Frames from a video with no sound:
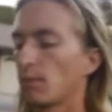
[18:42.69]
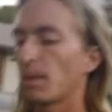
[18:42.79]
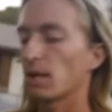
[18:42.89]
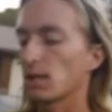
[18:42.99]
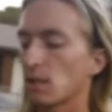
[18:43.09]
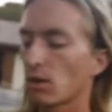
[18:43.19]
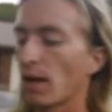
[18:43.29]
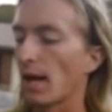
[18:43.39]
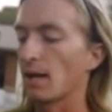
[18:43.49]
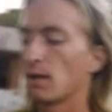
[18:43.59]
But it's
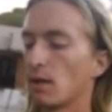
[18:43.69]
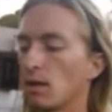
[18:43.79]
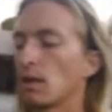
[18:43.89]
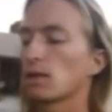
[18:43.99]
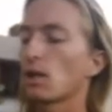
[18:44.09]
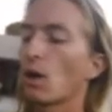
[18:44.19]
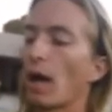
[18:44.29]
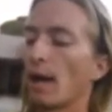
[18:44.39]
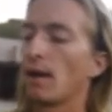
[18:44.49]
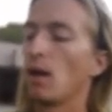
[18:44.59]
okay. It's okay.